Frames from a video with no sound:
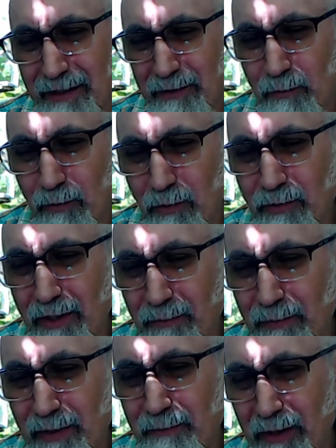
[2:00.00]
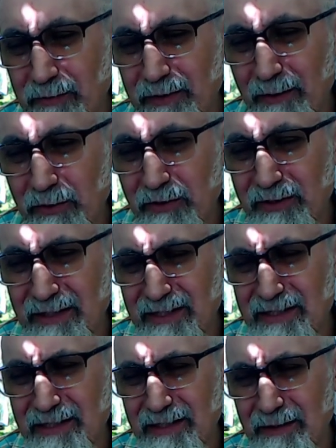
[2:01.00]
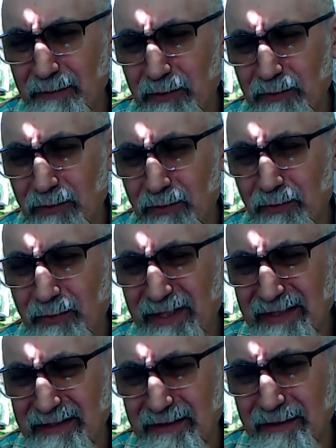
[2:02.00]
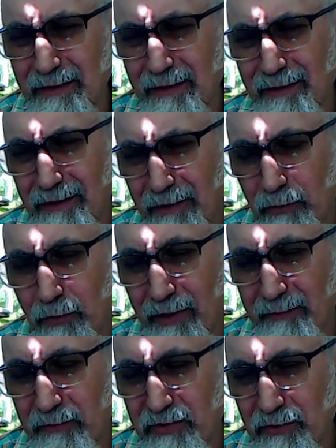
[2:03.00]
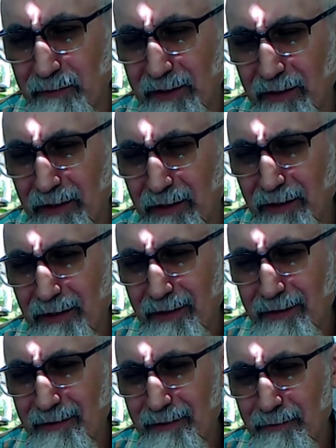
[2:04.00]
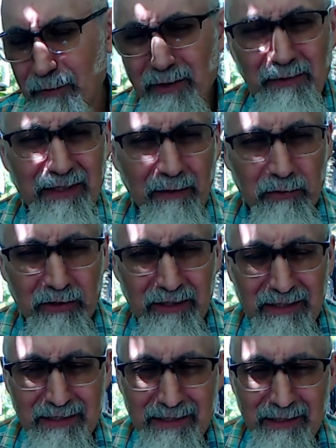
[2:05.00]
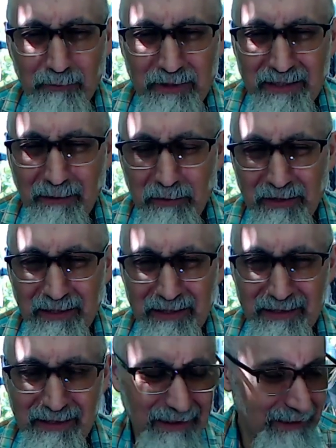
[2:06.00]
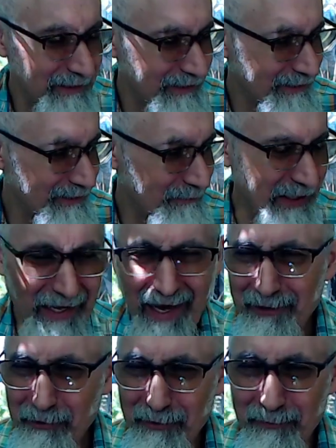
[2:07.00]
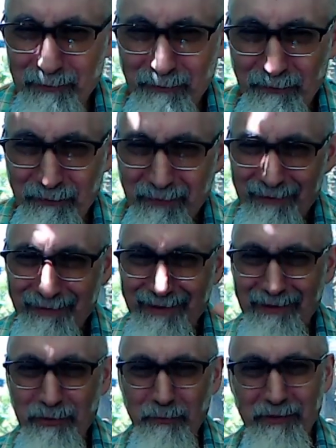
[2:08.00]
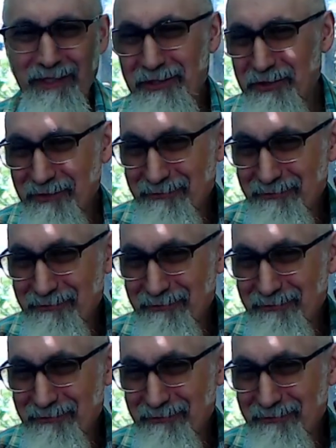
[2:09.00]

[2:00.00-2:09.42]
I woke up about WTC about 2 weeks ago, I'm assuming. What do you mean WTC? What's WTC? My acronym interpretation